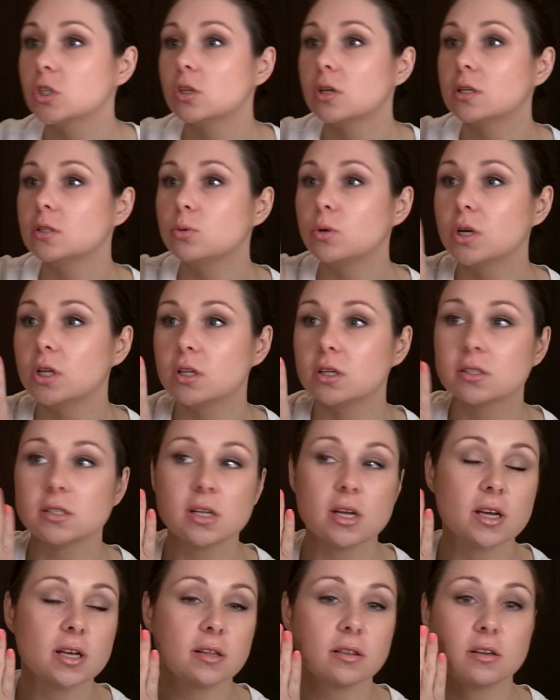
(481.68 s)
So that's what it
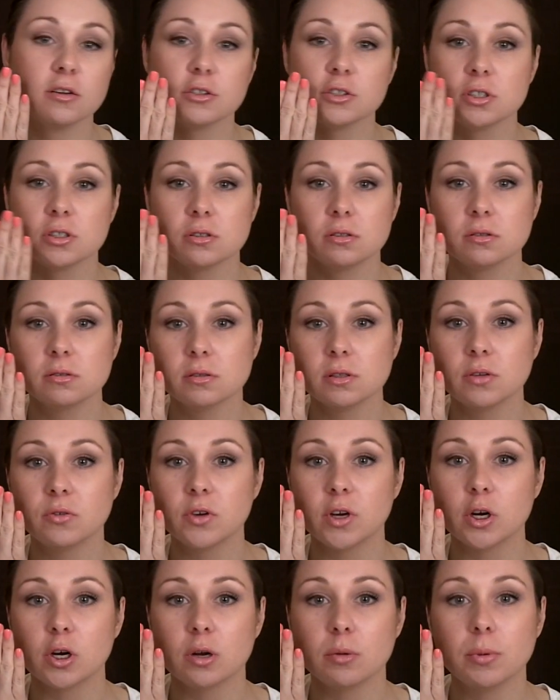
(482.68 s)
looks like, and there's
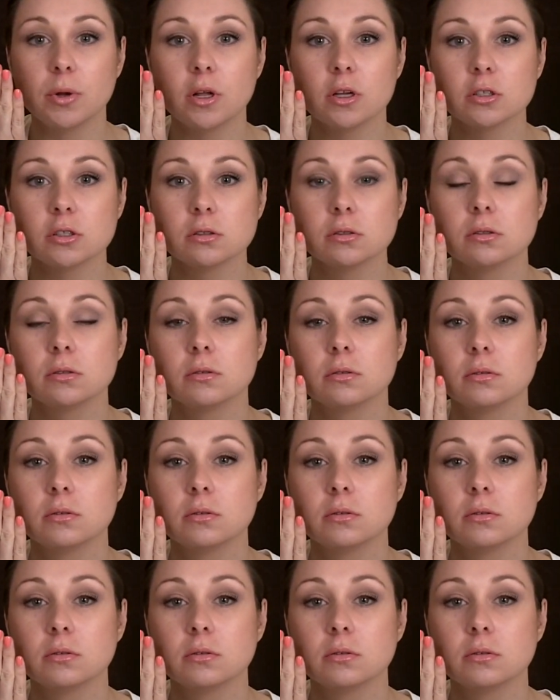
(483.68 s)
the fingernail polish.